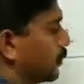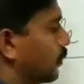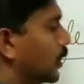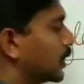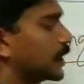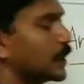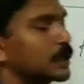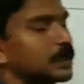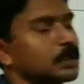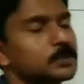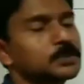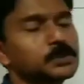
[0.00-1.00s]

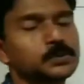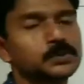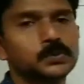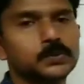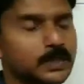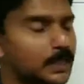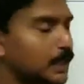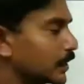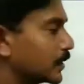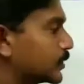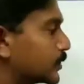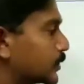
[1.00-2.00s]
quadrilateral into two
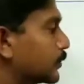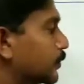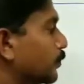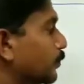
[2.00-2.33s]
triangles.